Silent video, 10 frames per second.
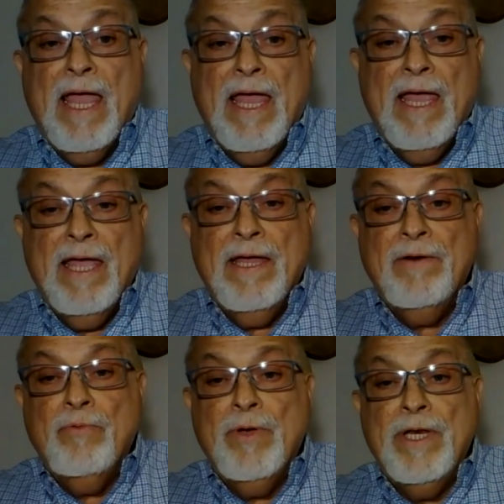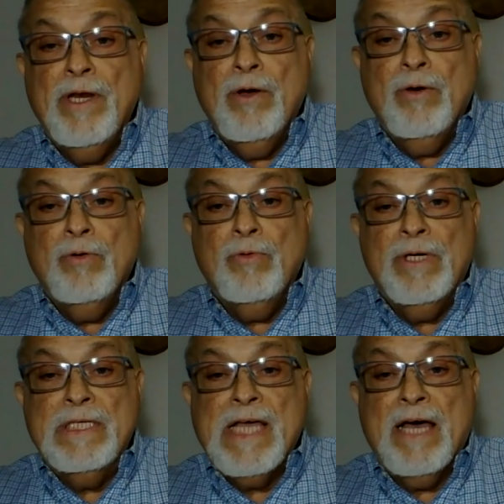and we know
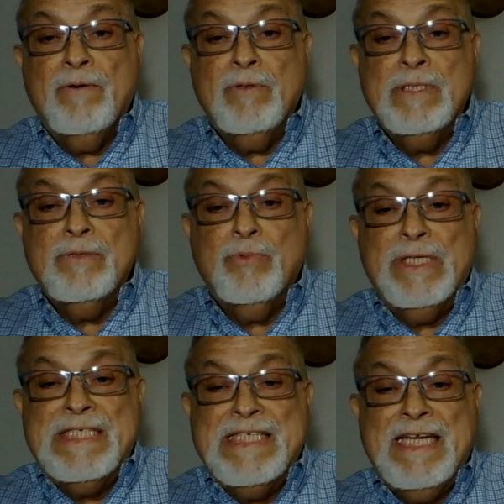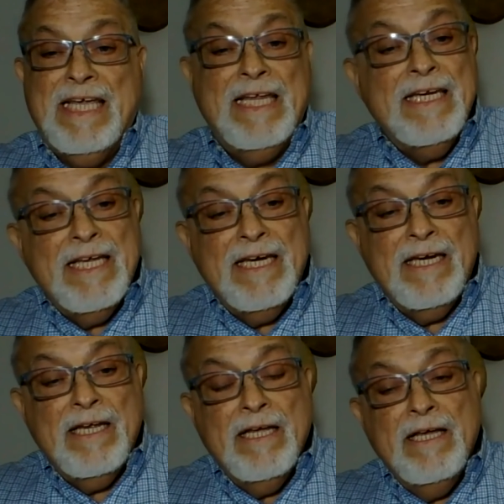what does it end
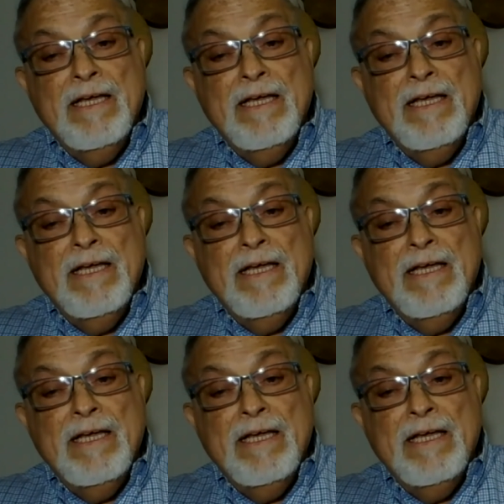in?